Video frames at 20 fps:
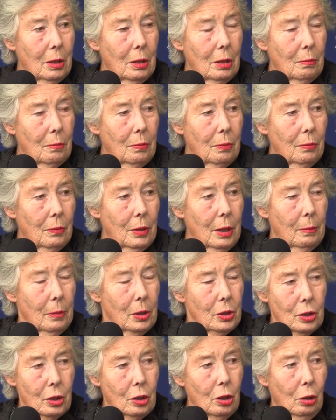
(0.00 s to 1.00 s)
they must
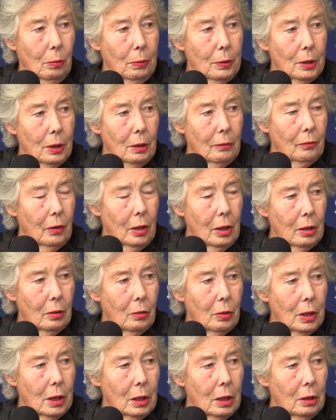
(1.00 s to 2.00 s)
have copied it very
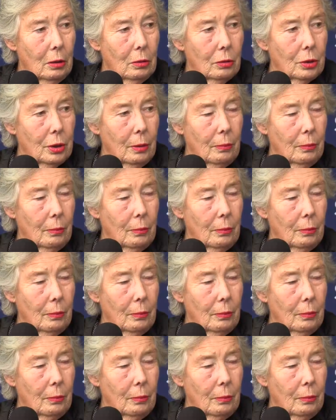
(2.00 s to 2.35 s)
quickly or something